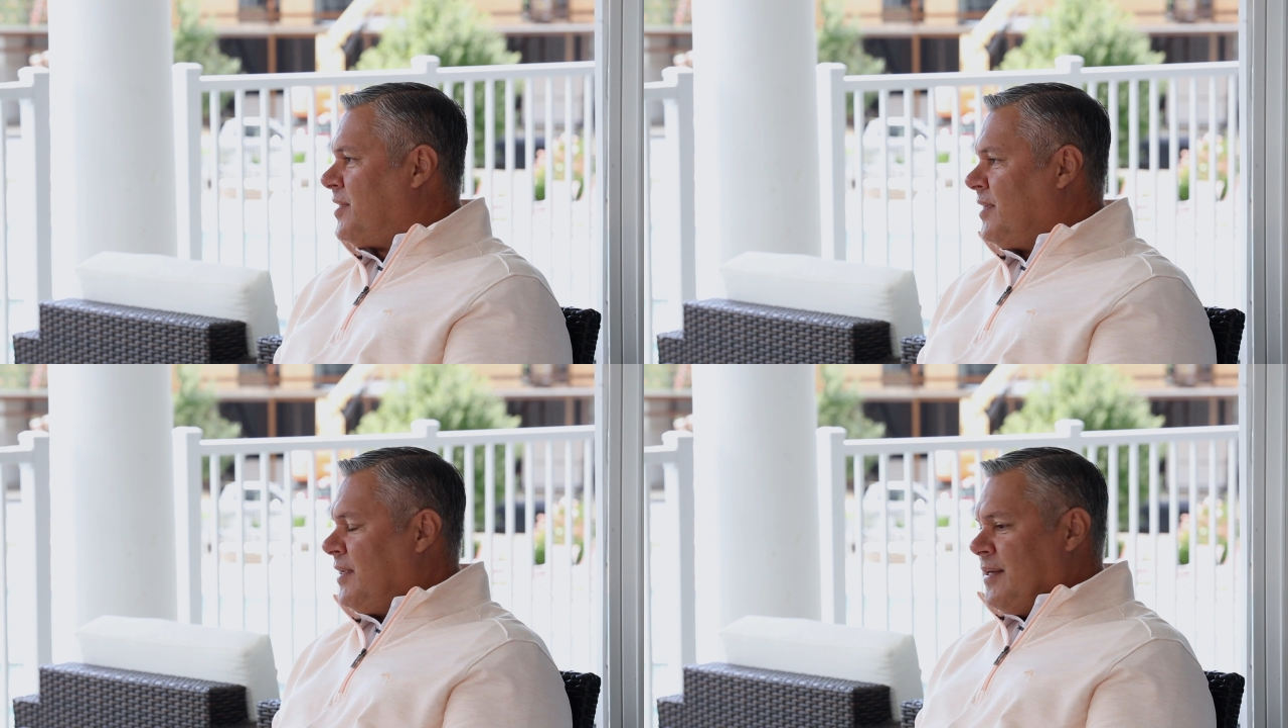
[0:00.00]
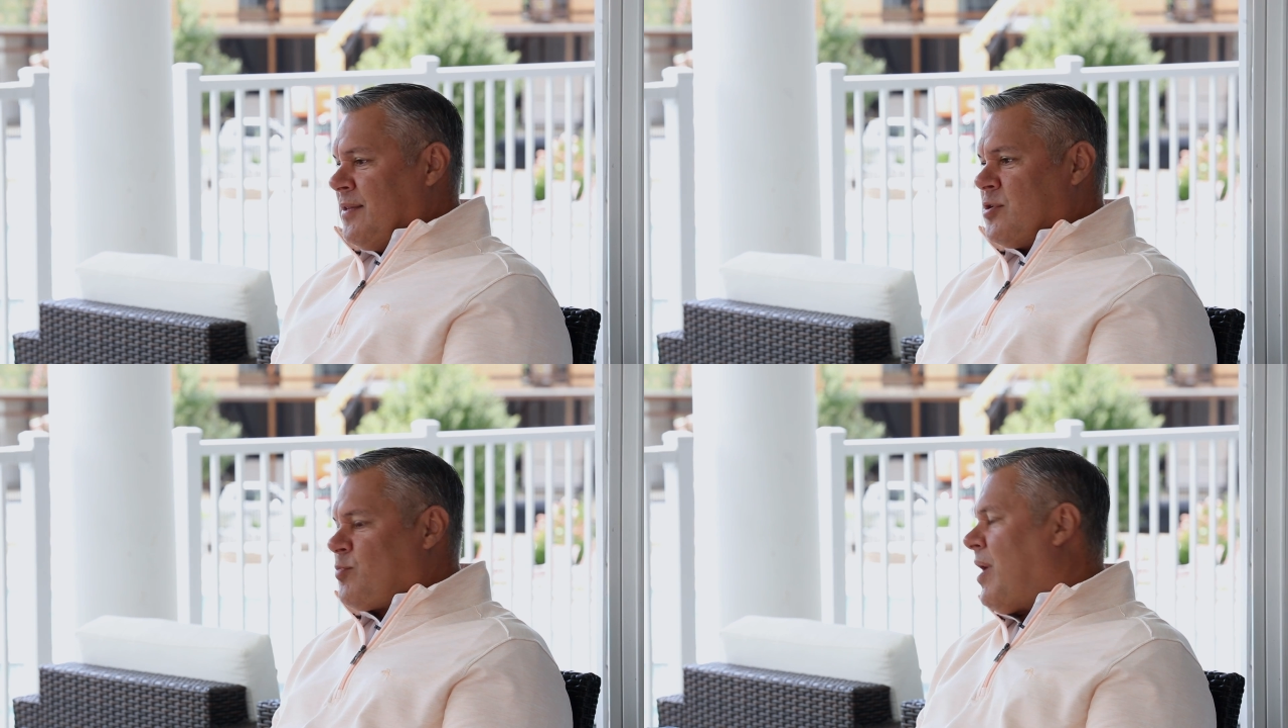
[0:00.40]

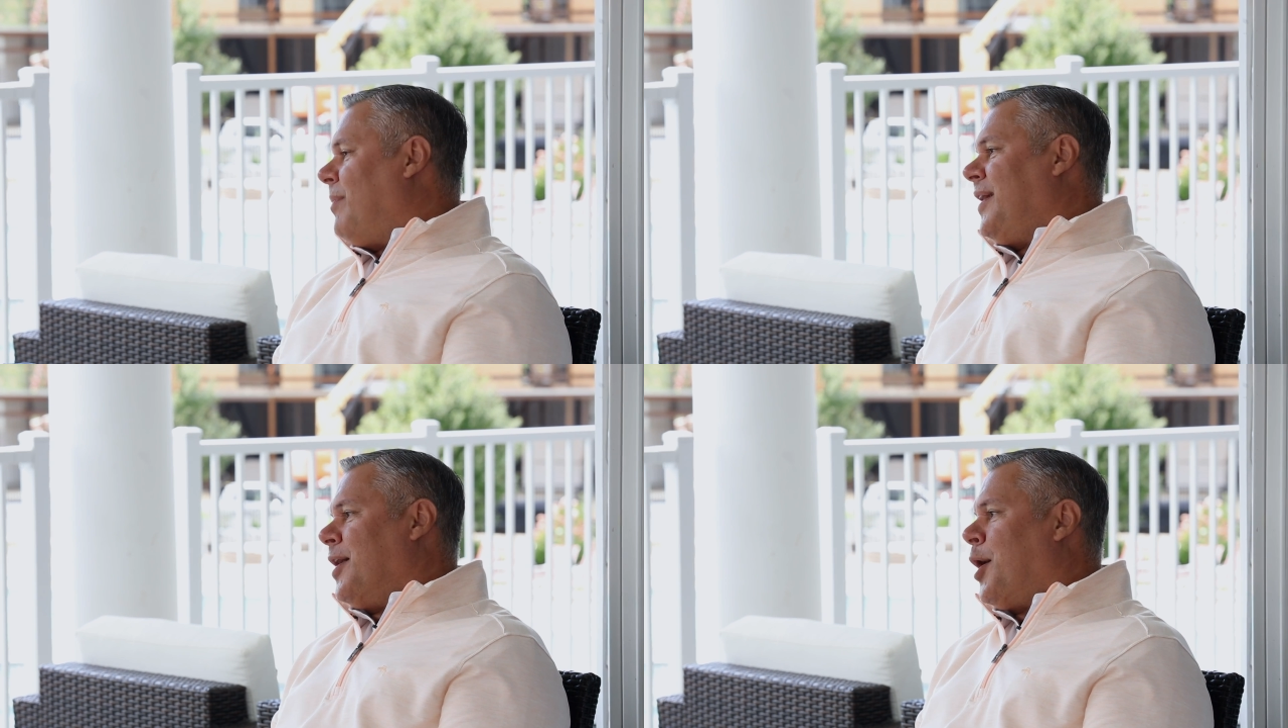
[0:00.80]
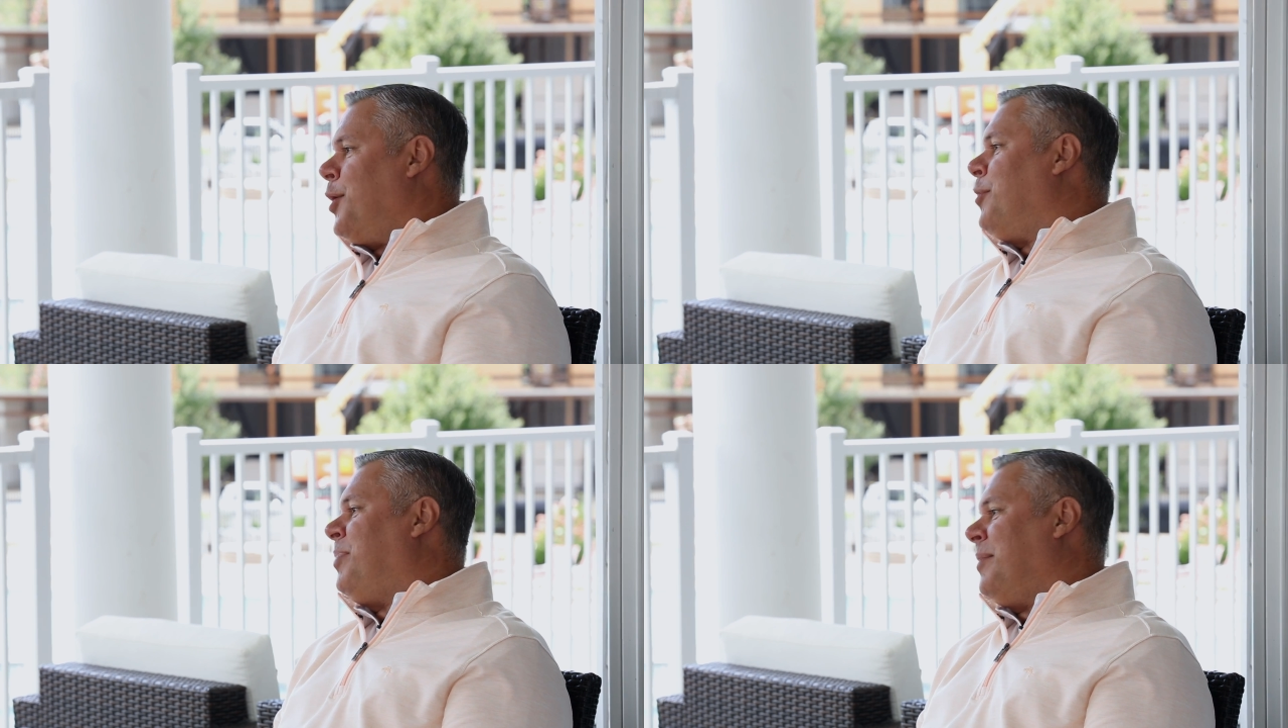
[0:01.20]
There was probably
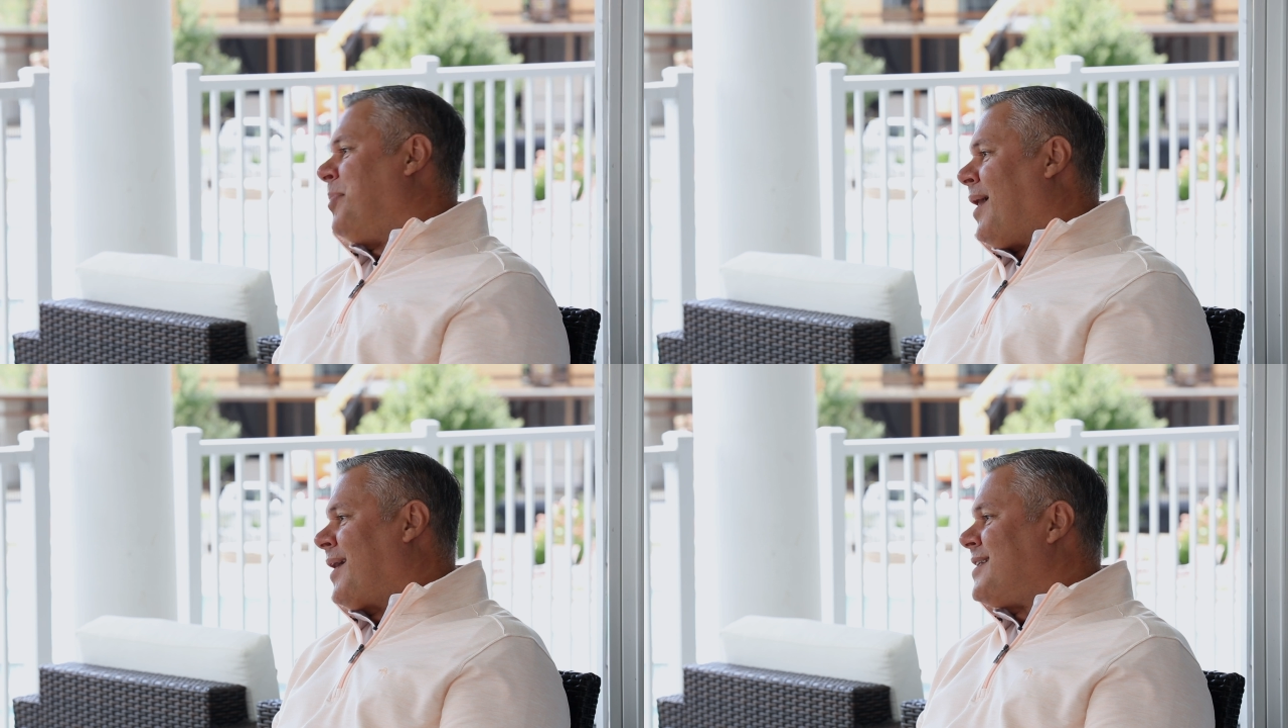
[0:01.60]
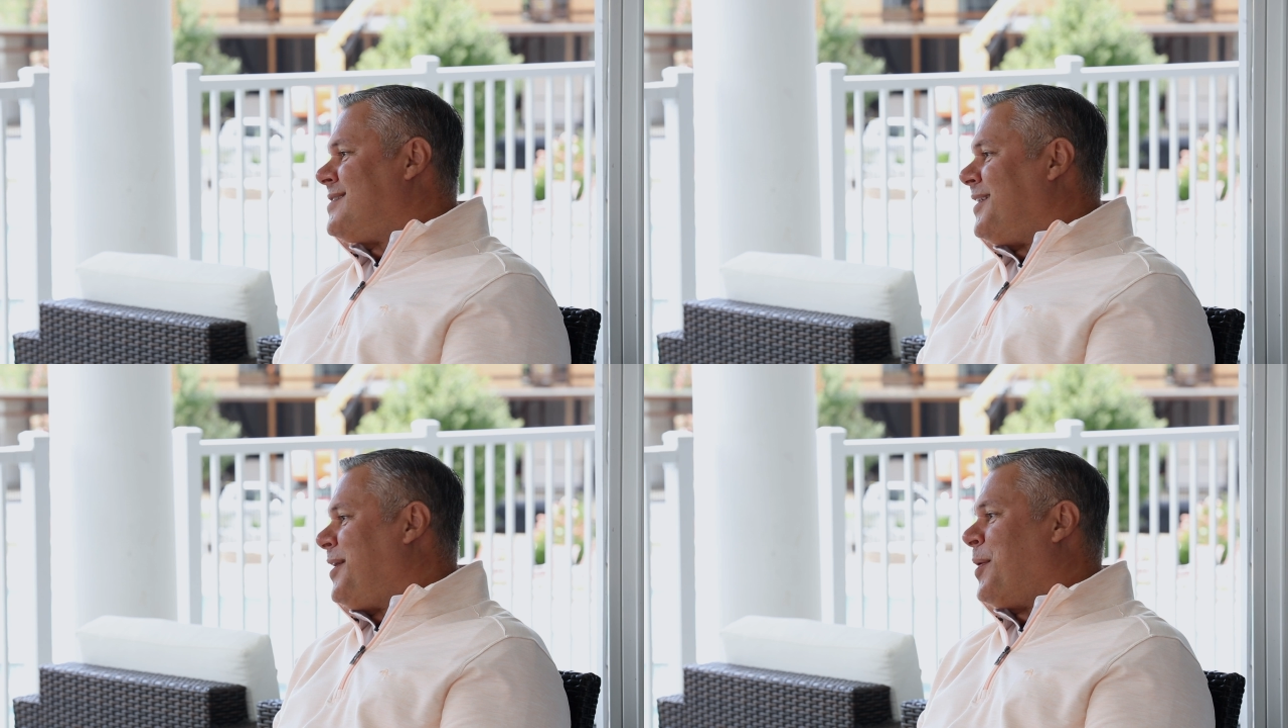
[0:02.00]
100 people I could
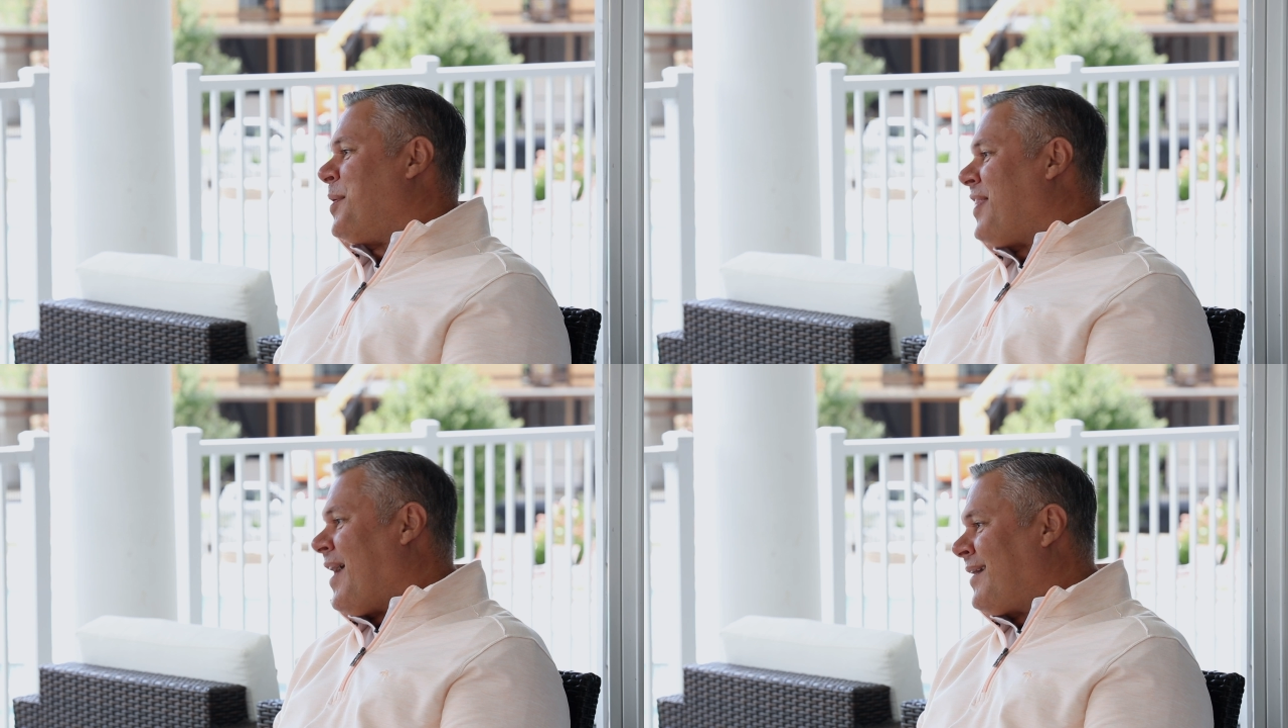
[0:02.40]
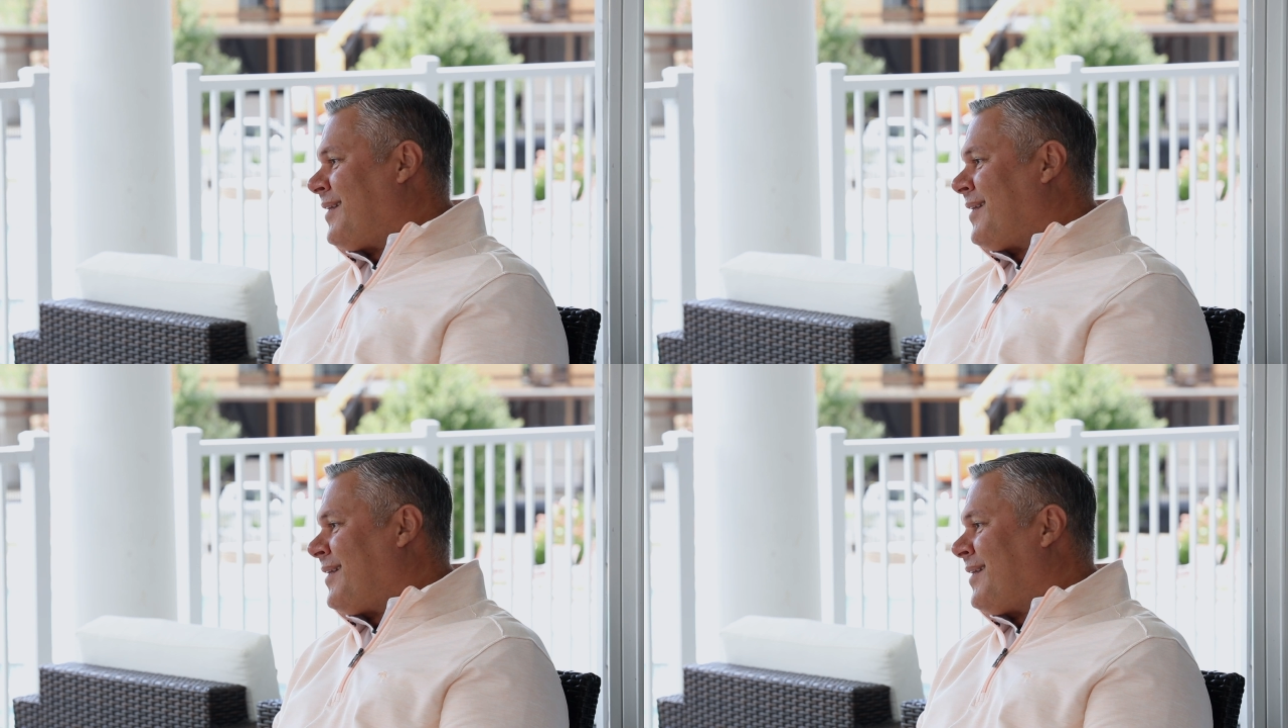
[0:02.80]
sit here and thank.